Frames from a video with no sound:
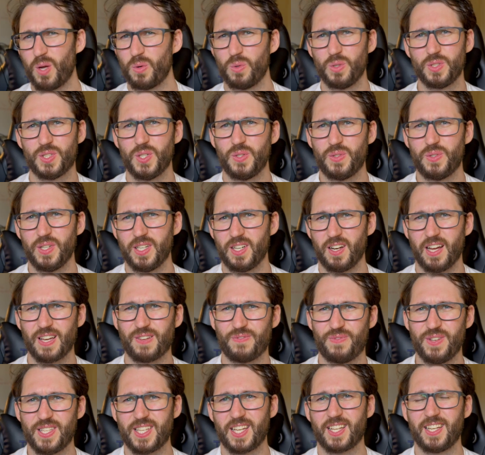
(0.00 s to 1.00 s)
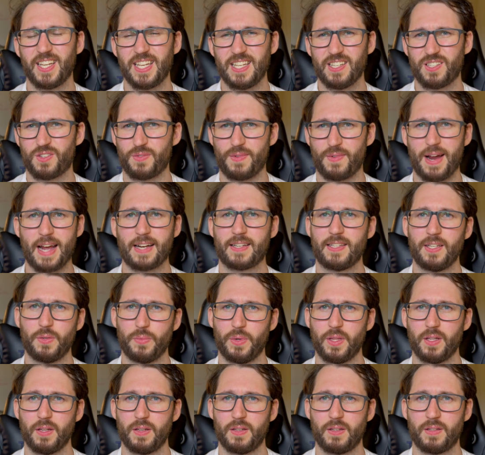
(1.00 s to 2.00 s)
I also didn't like physically interacting
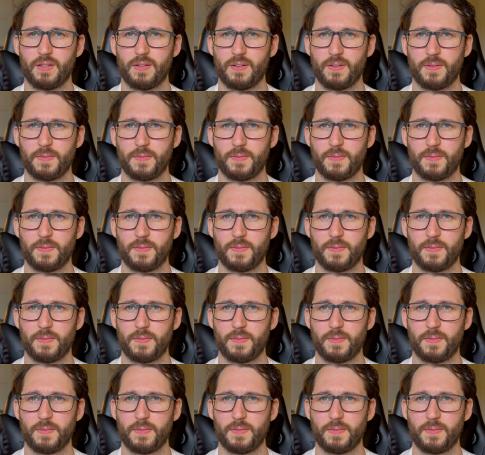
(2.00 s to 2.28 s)
with it.